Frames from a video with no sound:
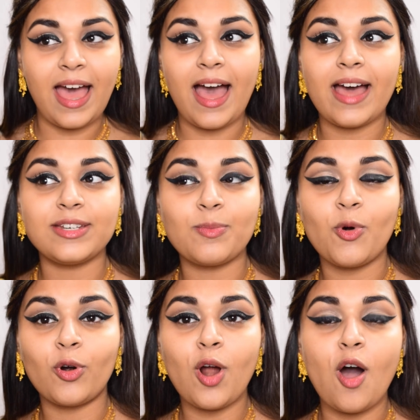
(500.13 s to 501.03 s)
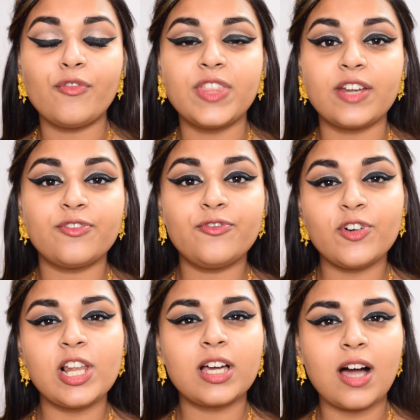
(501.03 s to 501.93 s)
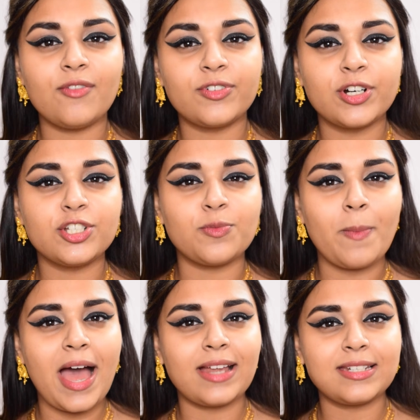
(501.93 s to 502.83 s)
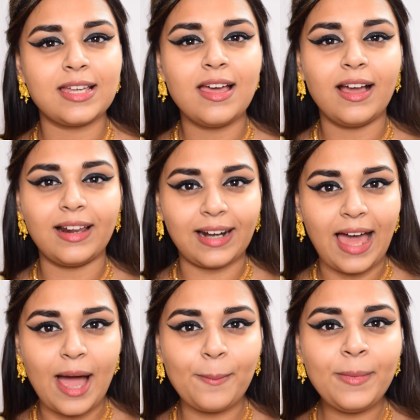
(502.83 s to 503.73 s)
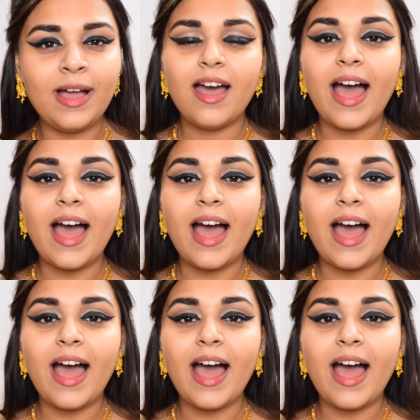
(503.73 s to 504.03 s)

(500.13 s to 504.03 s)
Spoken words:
and more of that full coverage matte glam,